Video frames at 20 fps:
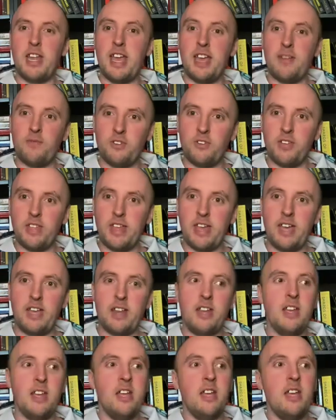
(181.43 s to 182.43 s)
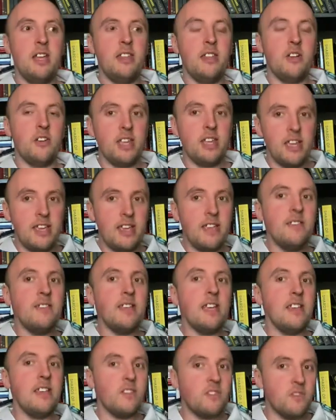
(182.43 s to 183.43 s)
after that. There is
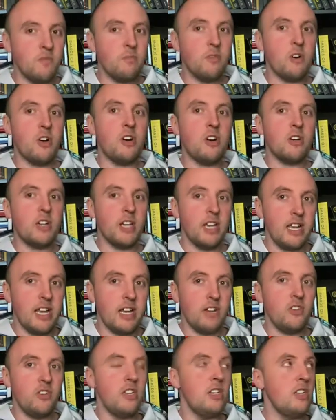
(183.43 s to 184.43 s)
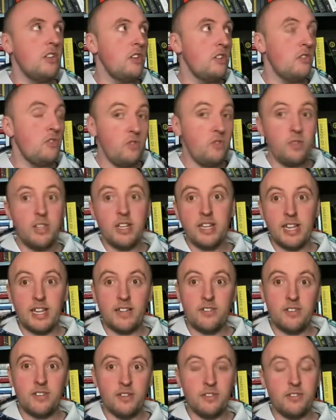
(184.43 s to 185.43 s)
a small connection to the
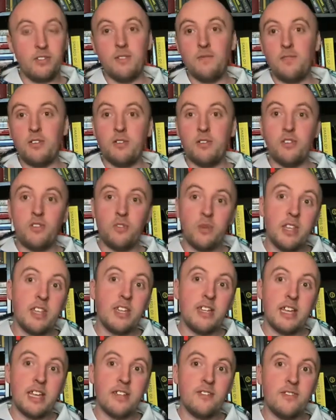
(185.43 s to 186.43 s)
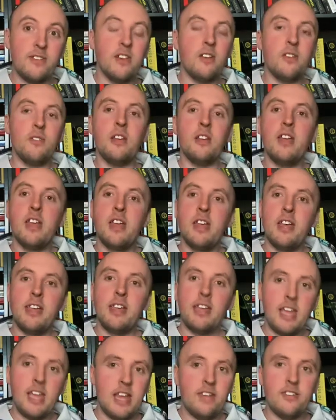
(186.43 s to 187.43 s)
Dead Zone. So if you enjoy the Dead Zone
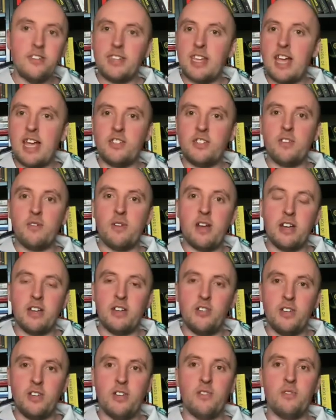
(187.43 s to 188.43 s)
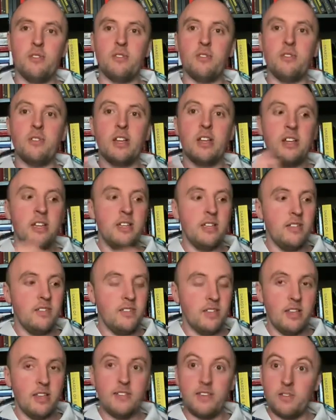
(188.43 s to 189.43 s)
and just Castle Rock in general,
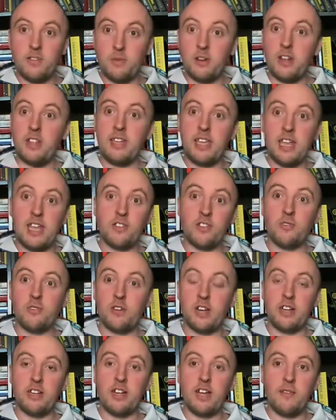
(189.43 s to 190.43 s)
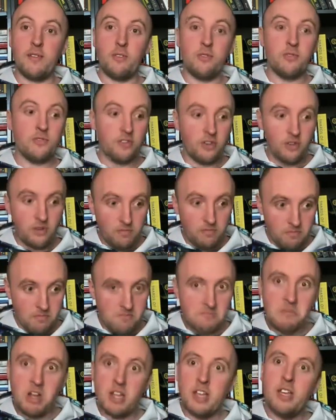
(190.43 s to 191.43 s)
this is one of the Castle Rock novels. So
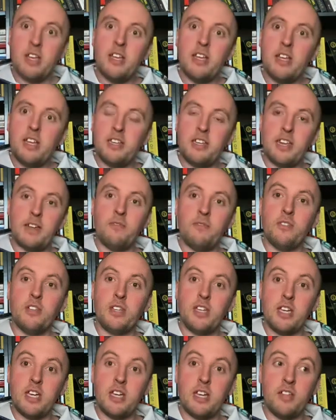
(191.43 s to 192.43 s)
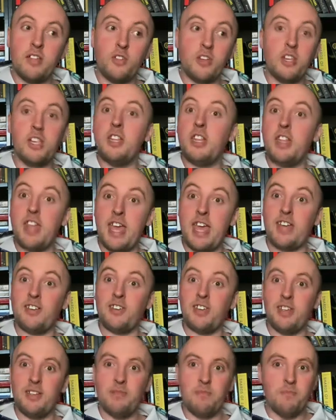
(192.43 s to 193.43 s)
definitely look into
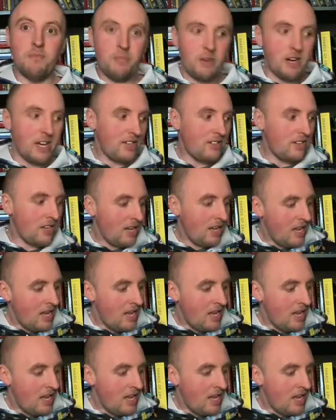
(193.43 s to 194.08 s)
that. But